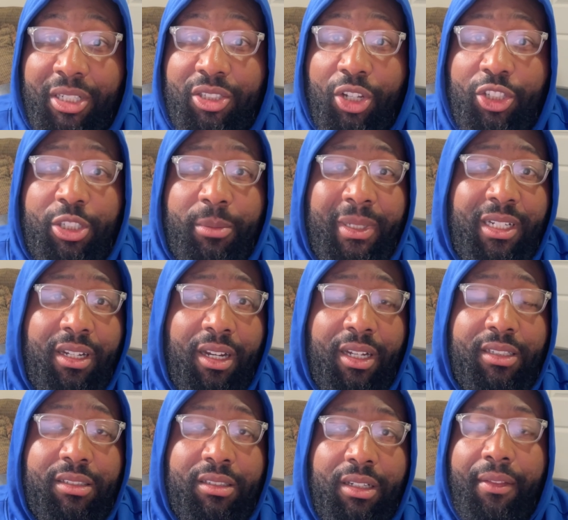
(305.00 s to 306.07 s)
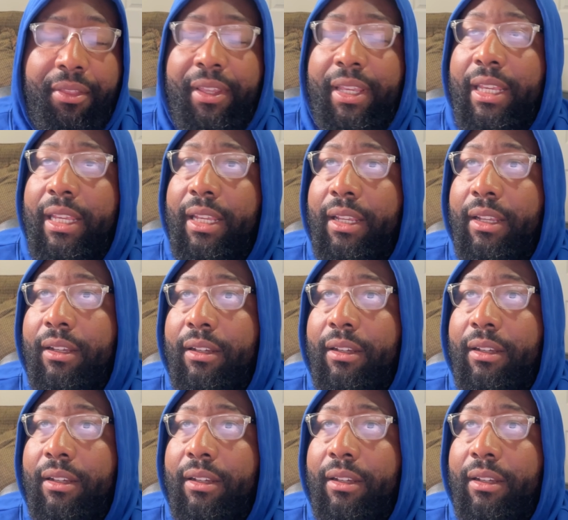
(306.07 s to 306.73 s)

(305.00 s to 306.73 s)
it's also because the